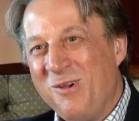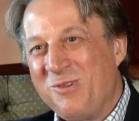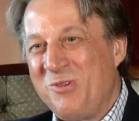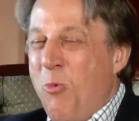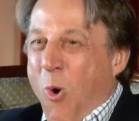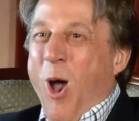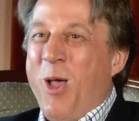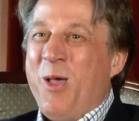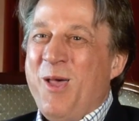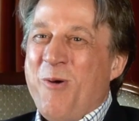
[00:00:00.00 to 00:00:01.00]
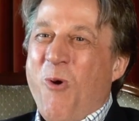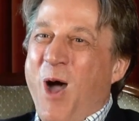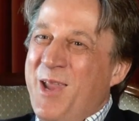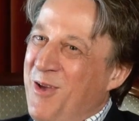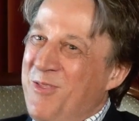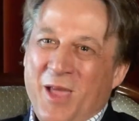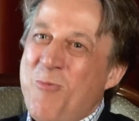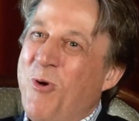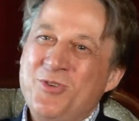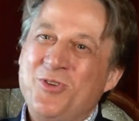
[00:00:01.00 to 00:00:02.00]
So why don't they
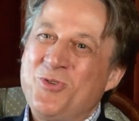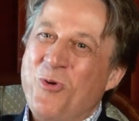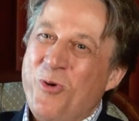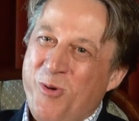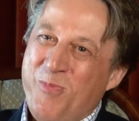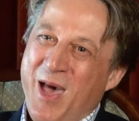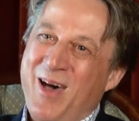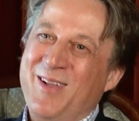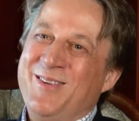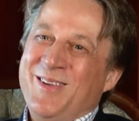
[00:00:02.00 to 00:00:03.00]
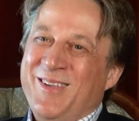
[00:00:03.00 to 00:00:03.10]
want to talk about,